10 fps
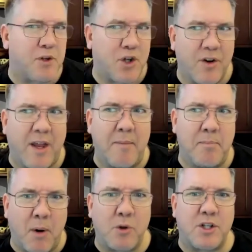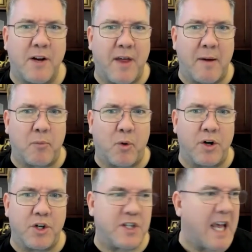I'm sure that most of them
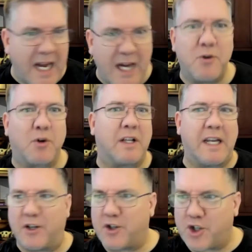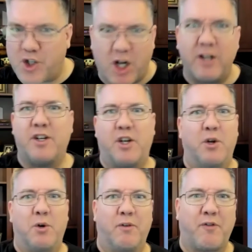were just angrily shunned
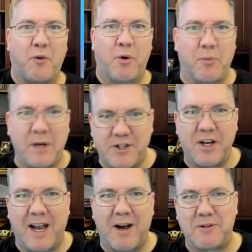you for reaching